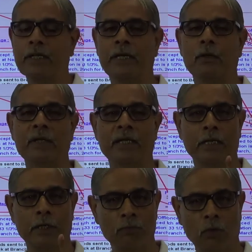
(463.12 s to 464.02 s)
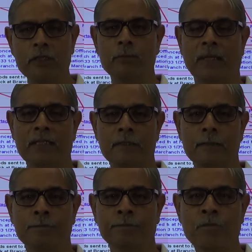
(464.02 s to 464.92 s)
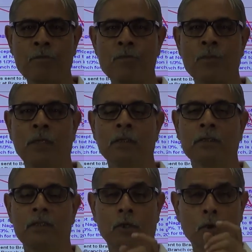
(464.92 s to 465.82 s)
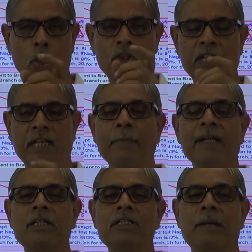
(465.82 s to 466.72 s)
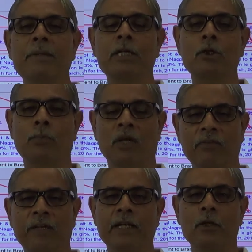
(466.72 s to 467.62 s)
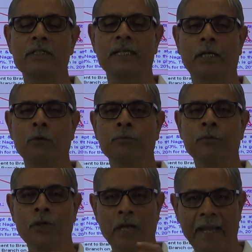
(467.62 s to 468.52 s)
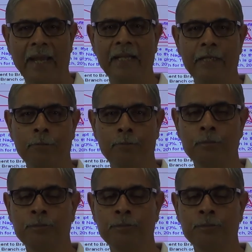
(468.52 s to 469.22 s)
account at an invoice price, the cost element is debited to profit and loss account, and